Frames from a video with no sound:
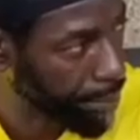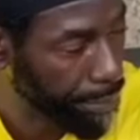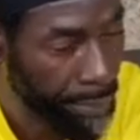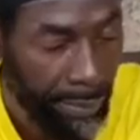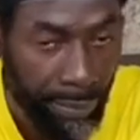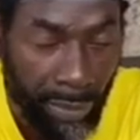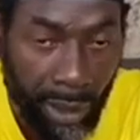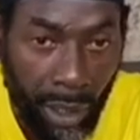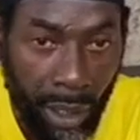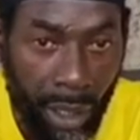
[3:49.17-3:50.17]
people.
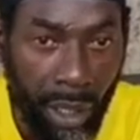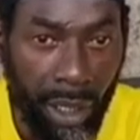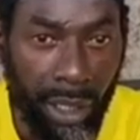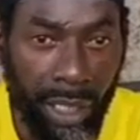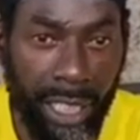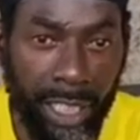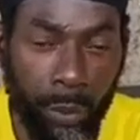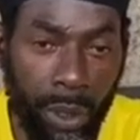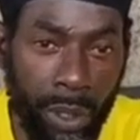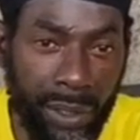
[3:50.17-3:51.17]
And when you find
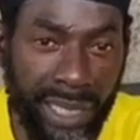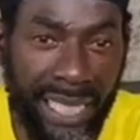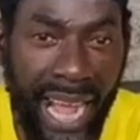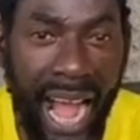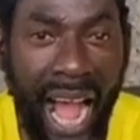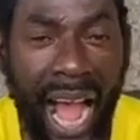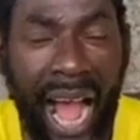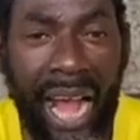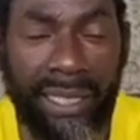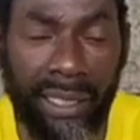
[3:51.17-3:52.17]
powerful songs like that,
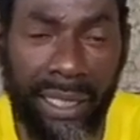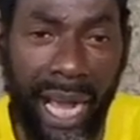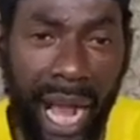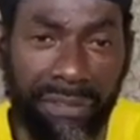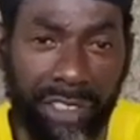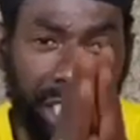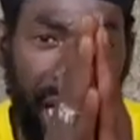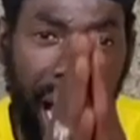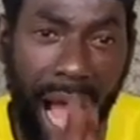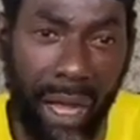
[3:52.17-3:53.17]
you just have to
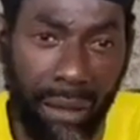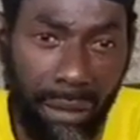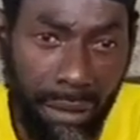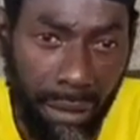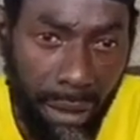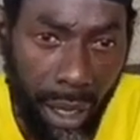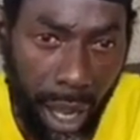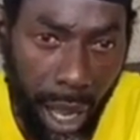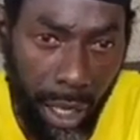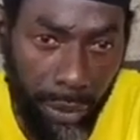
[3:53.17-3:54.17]
play it.
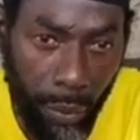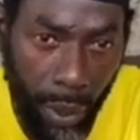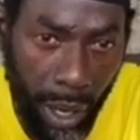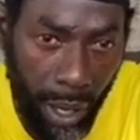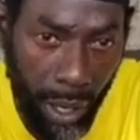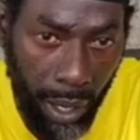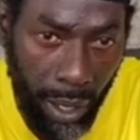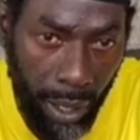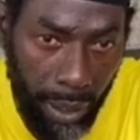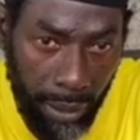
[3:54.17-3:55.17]
So Buju, the
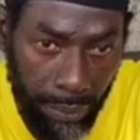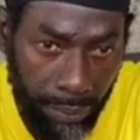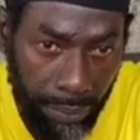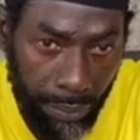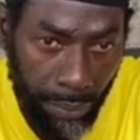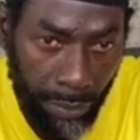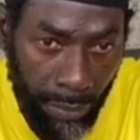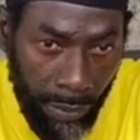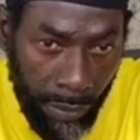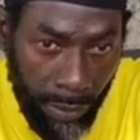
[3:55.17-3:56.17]
first call upon
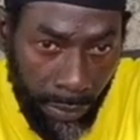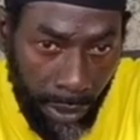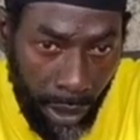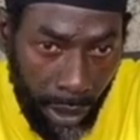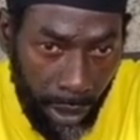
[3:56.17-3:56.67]
Buju program